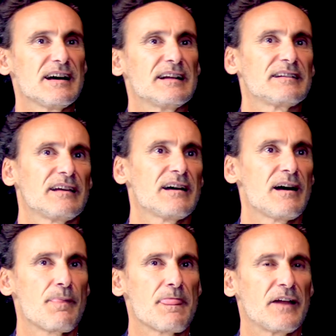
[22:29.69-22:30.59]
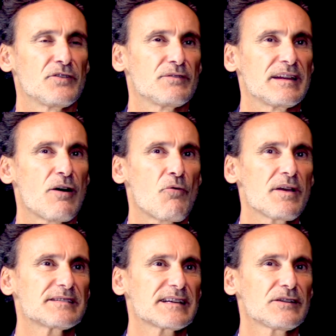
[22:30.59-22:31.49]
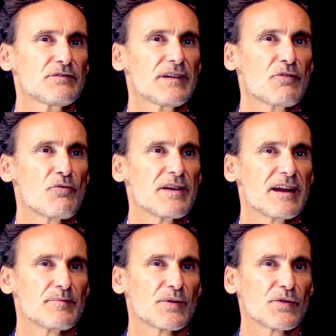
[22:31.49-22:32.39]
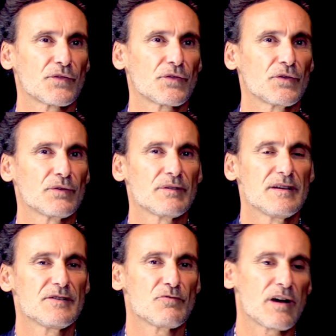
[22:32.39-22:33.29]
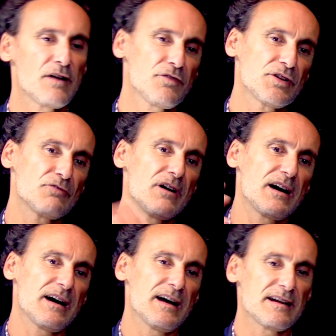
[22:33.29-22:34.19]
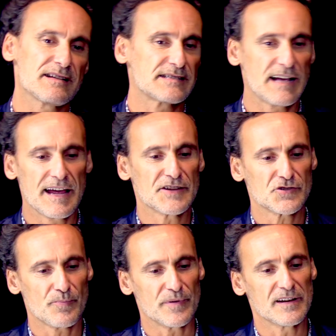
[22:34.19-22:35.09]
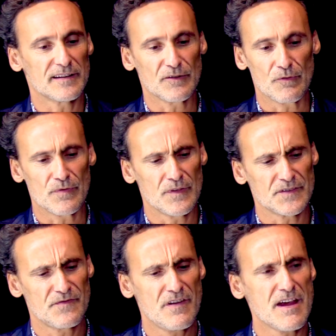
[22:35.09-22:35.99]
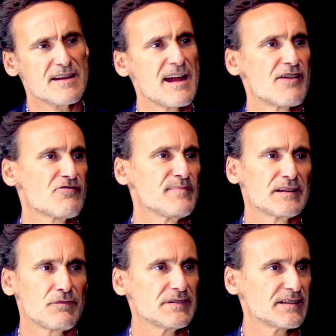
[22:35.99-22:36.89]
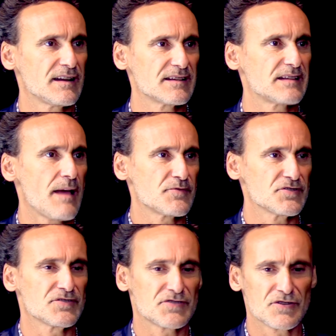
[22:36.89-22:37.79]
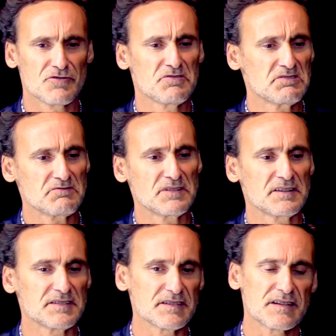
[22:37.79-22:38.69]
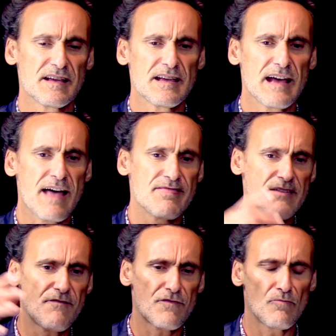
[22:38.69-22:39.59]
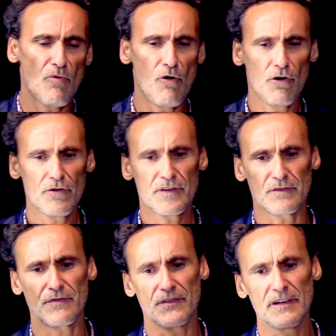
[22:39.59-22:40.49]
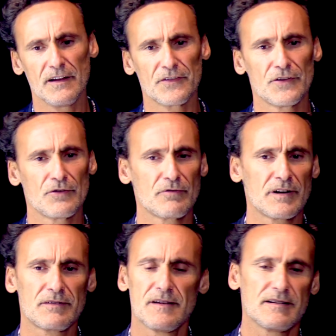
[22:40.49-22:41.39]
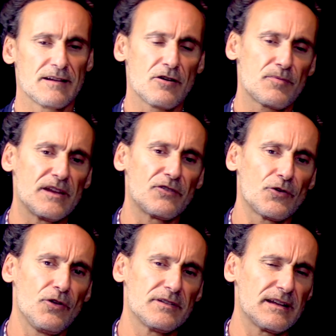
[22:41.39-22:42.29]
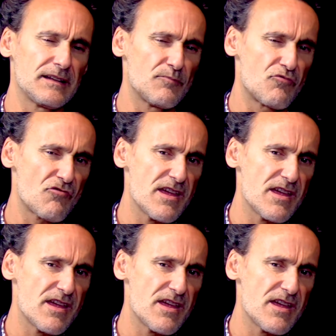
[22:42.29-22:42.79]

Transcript: And in a way it's kind of like weird, because we have on the one hand science operating with these very narrow metaphysical assumptions, you know, this is what exists, and then from all other fields, you know, we're now being told that the